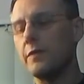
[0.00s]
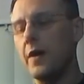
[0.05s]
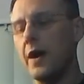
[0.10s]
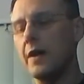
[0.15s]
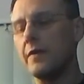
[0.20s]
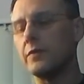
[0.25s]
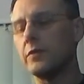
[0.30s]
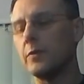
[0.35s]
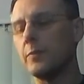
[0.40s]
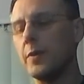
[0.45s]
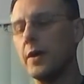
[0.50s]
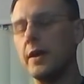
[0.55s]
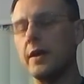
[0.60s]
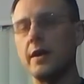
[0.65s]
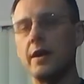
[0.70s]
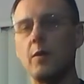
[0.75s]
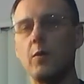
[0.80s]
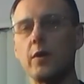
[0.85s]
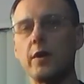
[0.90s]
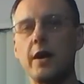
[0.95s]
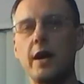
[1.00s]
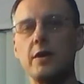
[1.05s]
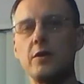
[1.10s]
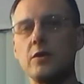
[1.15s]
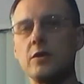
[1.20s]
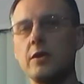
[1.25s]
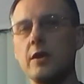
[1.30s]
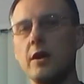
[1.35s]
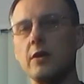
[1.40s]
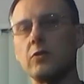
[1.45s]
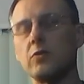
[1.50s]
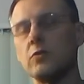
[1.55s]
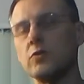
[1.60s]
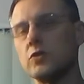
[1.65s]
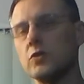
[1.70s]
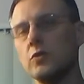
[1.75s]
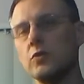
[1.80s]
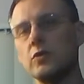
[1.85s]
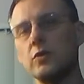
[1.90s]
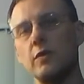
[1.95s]
five, depending on what kind you get.
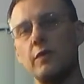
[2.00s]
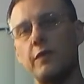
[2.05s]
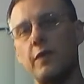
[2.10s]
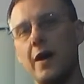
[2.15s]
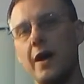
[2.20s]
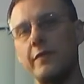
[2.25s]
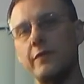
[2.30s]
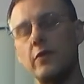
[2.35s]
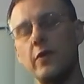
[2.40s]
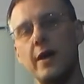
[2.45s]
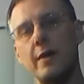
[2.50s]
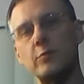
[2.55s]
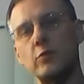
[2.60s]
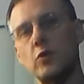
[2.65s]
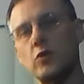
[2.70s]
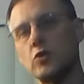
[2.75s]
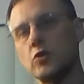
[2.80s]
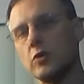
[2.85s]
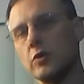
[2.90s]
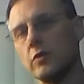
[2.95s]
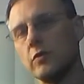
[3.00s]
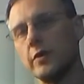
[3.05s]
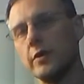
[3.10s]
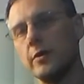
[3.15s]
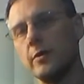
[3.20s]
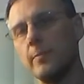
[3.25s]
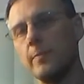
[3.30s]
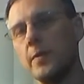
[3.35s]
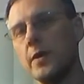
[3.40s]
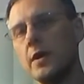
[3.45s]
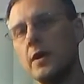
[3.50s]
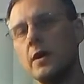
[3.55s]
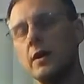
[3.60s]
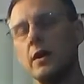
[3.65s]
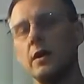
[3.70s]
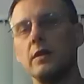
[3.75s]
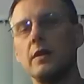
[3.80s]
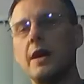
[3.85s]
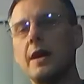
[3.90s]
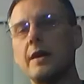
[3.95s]
There's usually 5 grams of sugar in them,
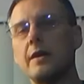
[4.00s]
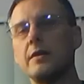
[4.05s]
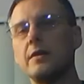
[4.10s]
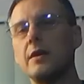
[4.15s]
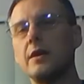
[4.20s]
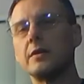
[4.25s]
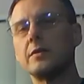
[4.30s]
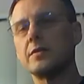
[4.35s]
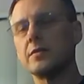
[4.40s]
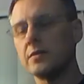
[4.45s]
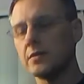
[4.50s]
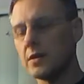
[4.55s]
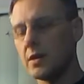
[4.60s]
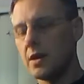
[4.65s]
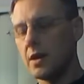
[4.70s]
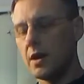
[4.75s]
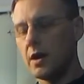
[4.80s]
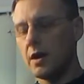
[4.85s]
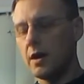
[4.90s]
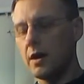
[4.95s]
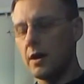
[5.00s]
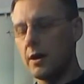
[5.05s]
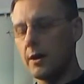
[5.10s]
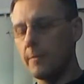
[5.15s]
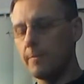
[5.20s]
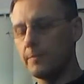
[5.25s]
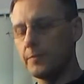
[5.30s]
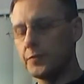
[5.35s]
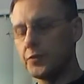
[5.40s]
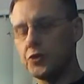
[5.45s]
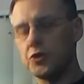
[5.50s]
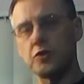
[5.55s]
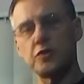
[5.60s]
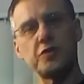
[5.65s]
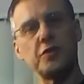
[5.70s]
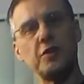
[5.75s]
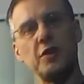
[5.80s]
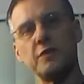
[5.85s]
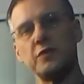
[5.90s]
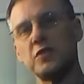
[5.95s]
a lot of nuts,
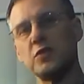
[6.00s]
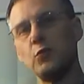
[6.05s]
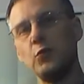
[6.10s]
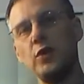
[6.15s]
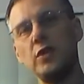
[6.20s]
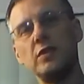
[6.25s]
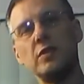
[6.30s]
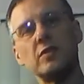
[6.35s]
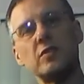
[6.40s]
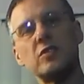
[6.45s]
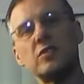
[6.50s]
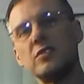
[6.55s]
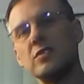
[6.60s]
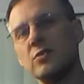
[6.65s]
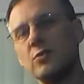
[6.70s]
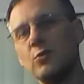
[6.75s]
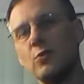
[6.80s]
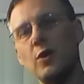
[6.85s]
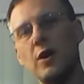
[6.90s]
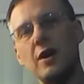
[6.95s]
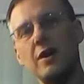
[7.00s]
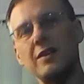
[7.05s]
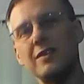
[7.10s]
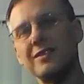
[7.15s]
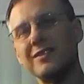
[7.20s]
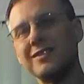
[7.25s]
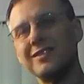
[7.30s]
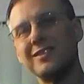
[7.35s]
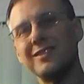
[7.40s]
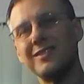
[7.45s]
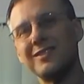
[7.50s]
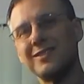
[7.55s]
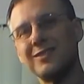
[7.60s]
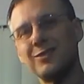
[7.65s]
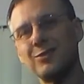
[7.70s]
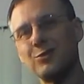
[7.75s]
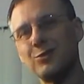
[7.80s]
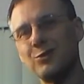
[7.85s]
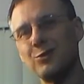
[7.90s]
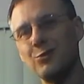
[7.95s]
just enough sweetness
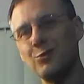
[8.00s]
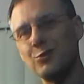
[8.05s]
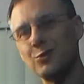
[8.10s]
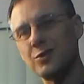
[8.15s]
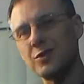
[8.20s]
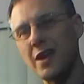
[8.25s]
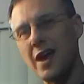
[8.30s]
to